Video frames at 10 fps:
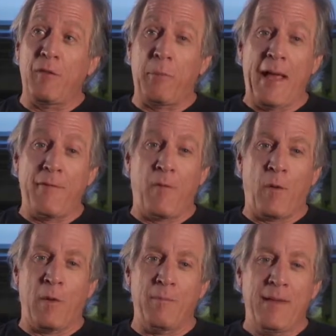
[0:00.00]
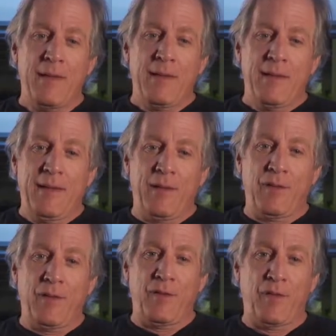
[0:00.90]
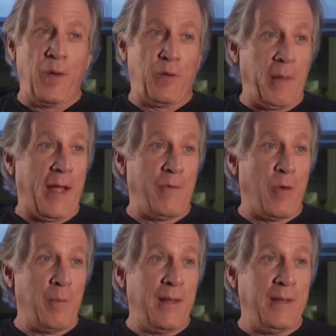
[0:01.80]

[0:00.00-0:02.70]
This platform is a serious platform.